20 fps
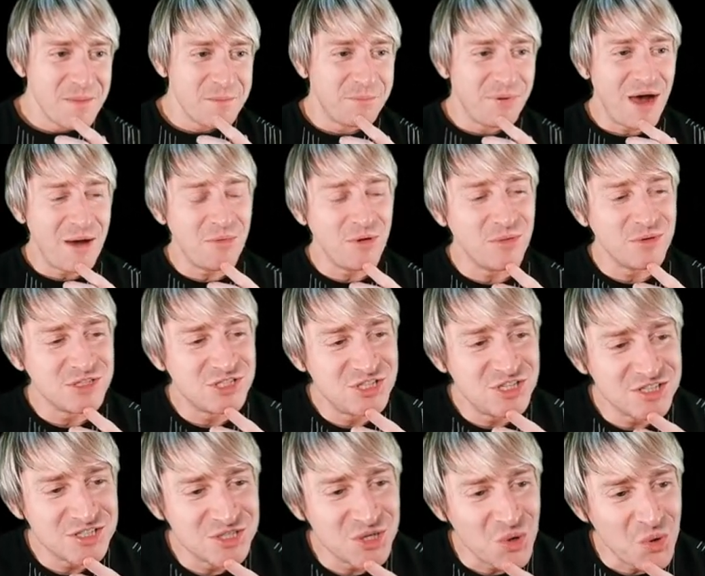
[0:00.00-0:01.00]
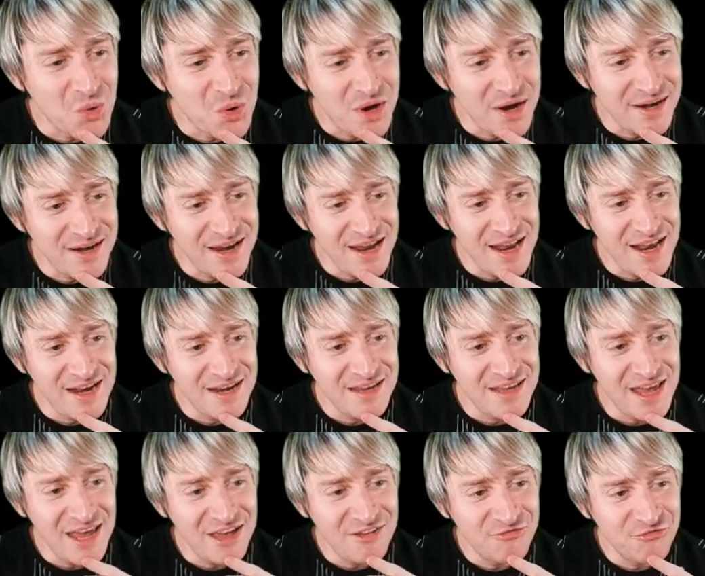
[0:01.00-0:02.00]
Bama was just on and
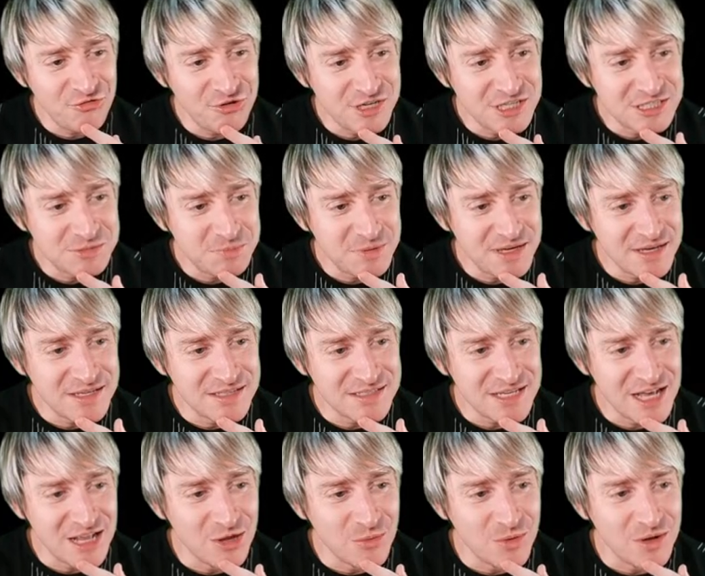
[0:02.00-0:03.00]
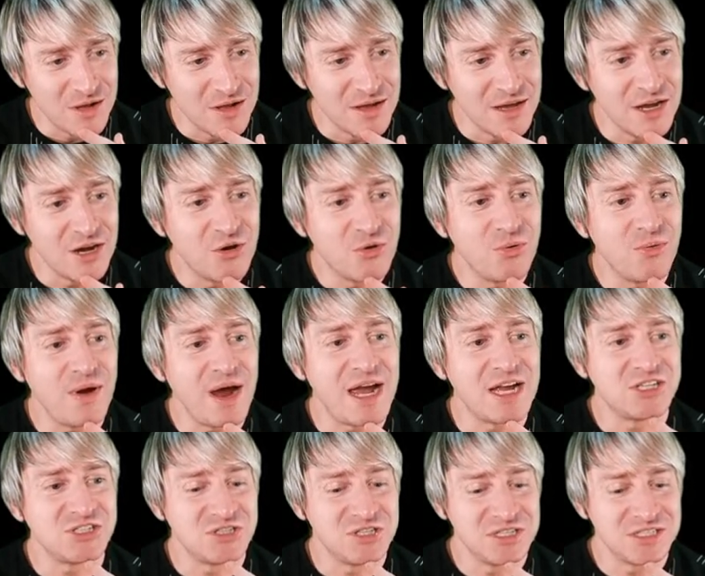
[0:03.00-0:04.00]
gave free spins. LOL, it
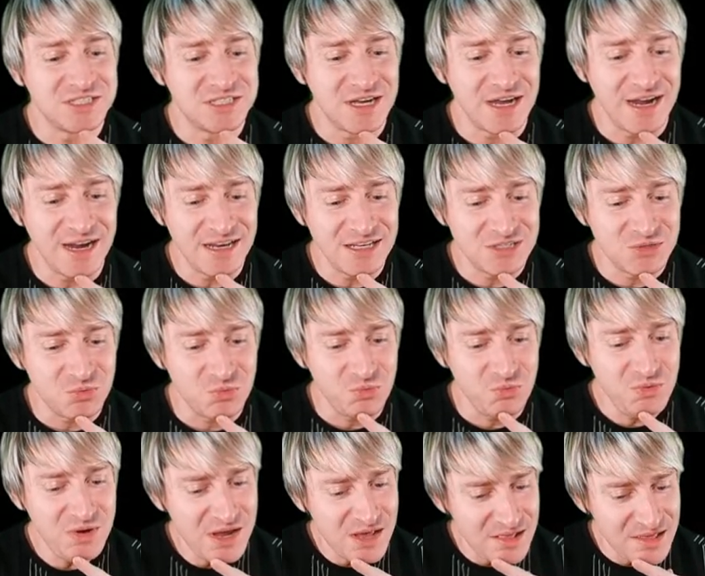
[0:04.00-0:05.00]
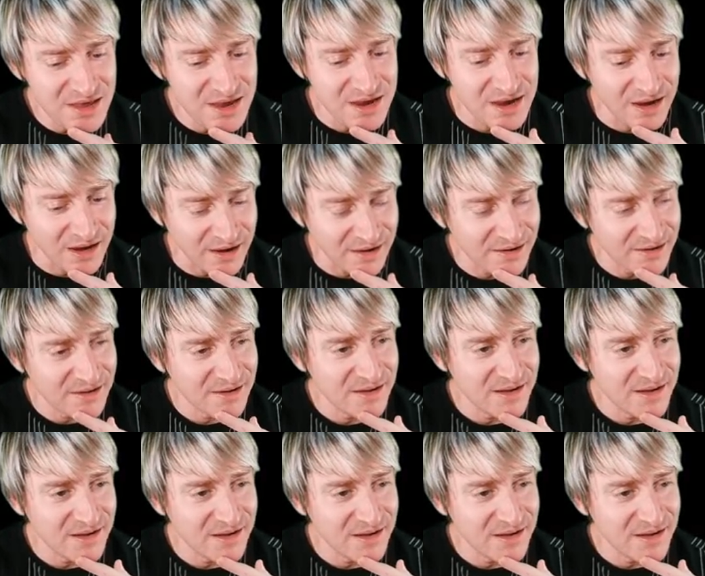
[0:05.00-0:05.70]
crashed the site. Really?